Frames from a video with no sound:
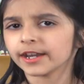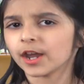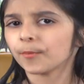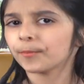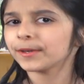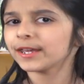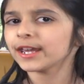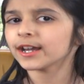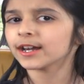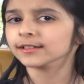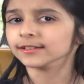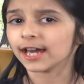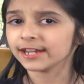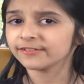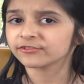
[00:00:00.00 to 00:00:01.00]
Now being
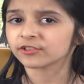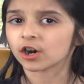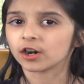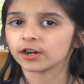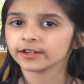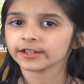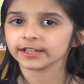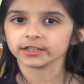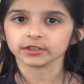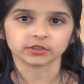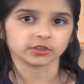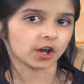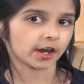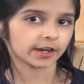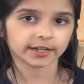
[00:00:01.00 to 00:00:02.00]
a lifeguard
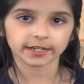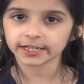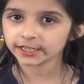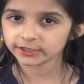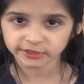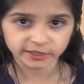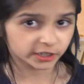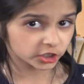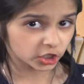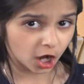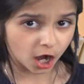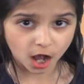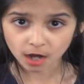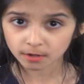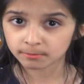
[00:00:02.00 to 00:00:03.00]
is not an easy
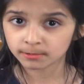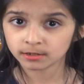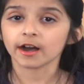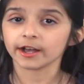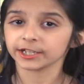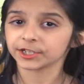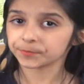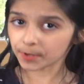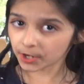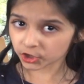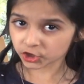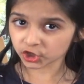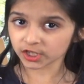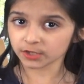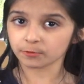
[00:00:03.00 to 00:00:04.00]
job,
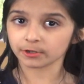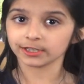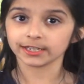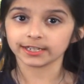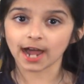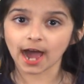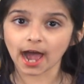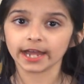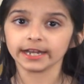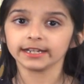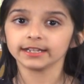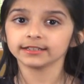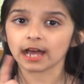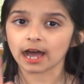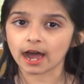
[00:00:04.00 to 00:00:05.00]
especially when the tide is